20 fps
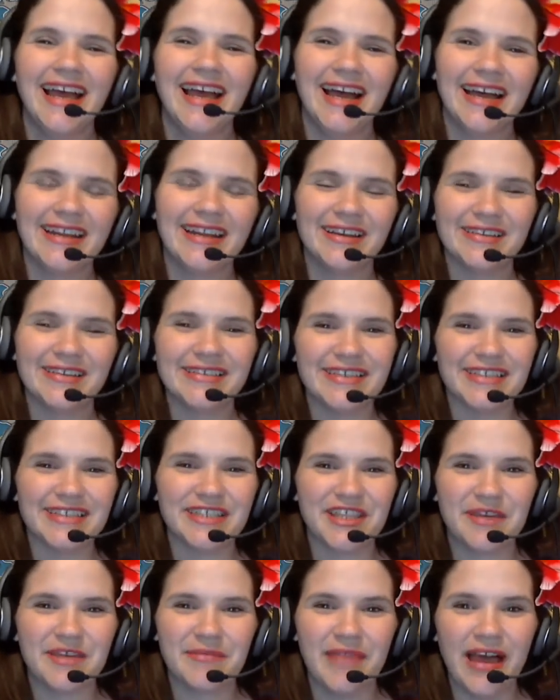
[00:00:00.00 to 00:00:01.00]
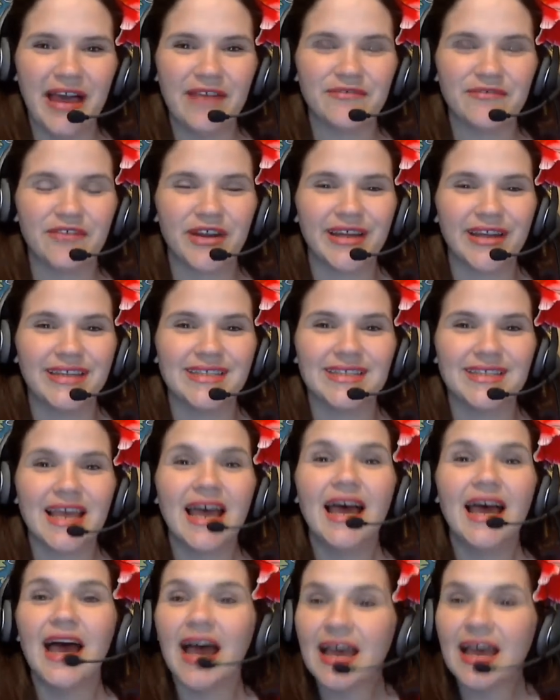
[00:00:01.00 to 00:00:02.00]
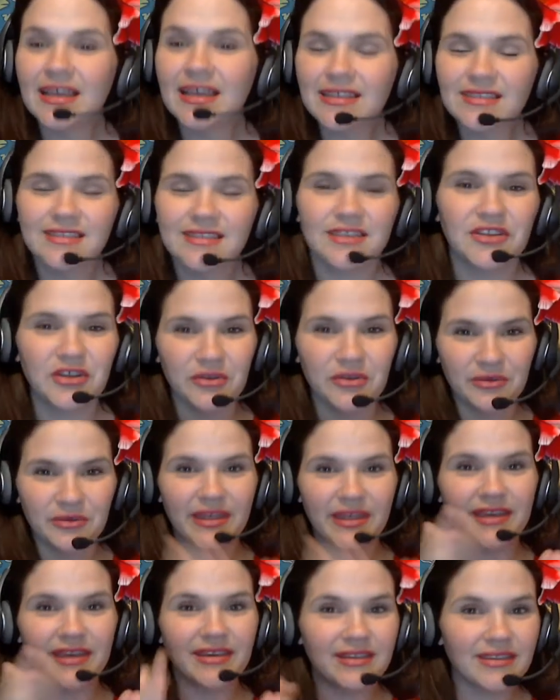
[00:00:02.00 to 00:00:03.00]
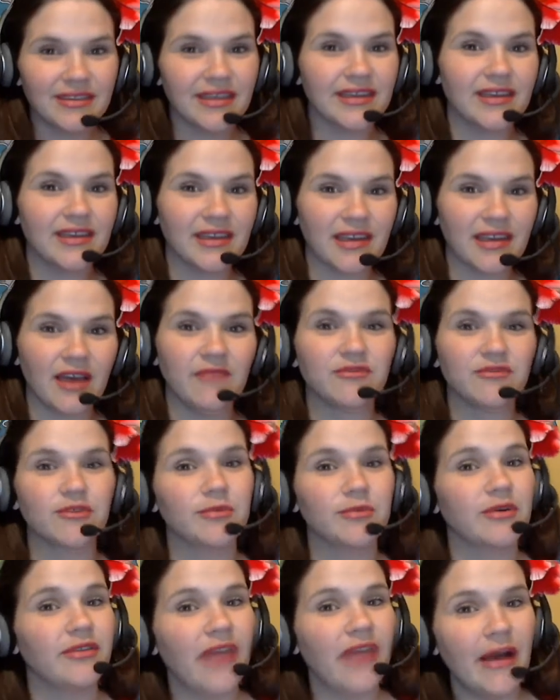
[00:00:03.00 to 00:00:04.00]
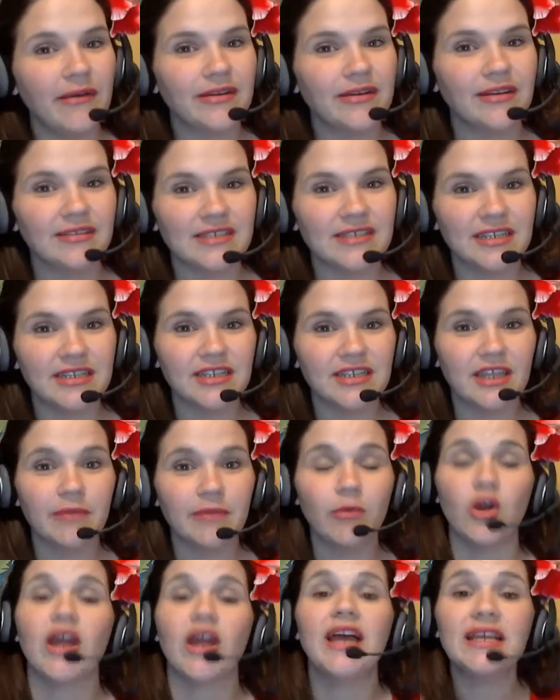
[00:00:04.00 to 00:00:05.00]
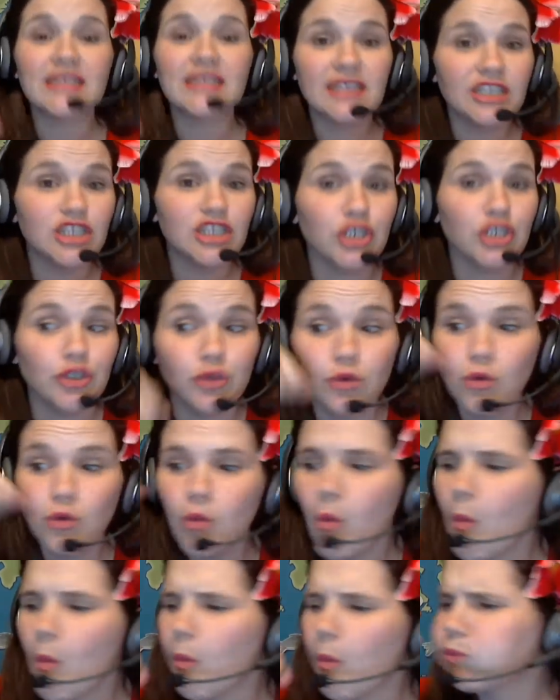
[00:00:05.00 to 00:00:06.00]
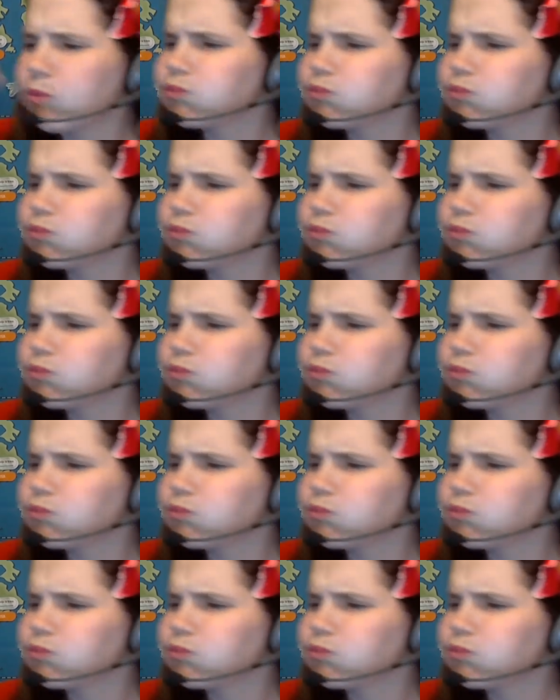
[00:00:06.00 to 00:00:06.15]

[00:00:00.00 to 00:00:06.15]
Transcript: And I'll teach them that phrase. As, they get comfortable with that one, I'll teach them more. Did you?